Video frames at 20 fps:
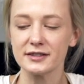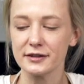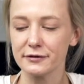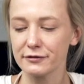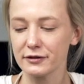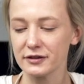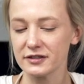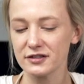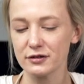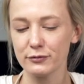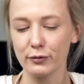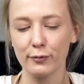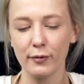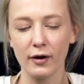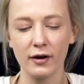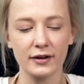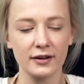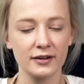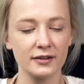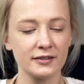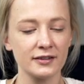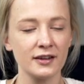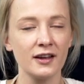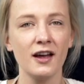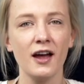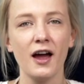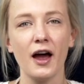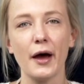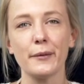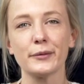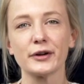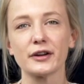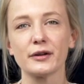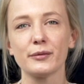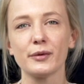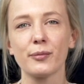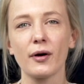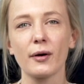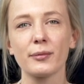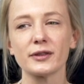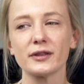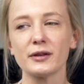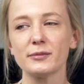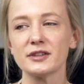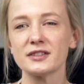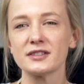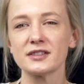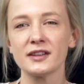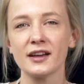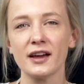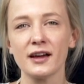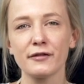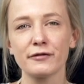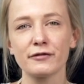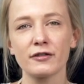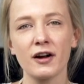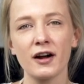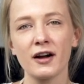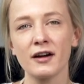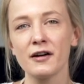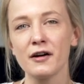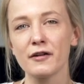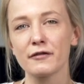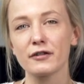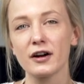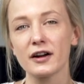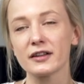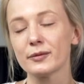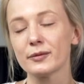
different supermarkets, and we're going to be popping them into the air fryer, frying